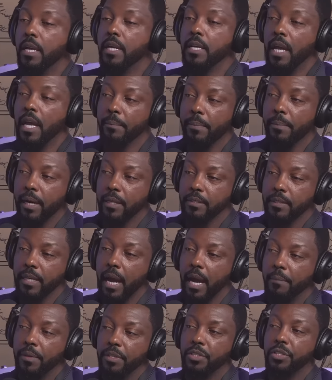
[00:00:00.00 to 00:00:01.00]
And by the
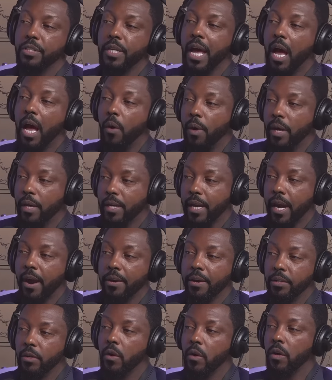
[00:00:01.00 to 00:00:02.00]
time this Yahweh
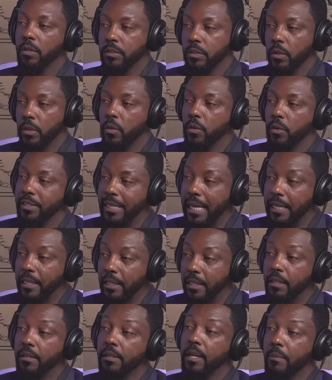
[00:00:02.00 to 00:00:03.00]
character, also known as
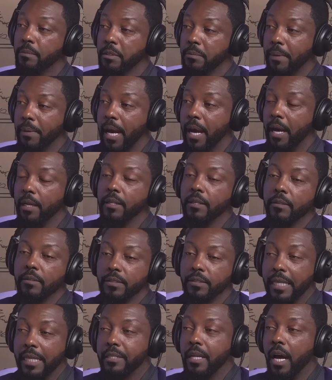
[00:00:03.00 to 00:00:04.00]
Enlil, comes back,
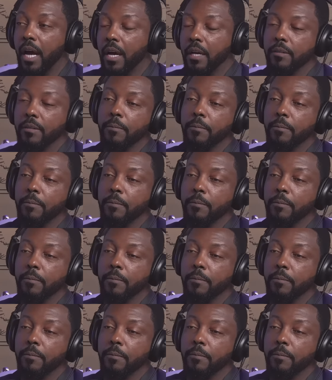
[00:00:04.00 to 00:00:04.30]
Satan,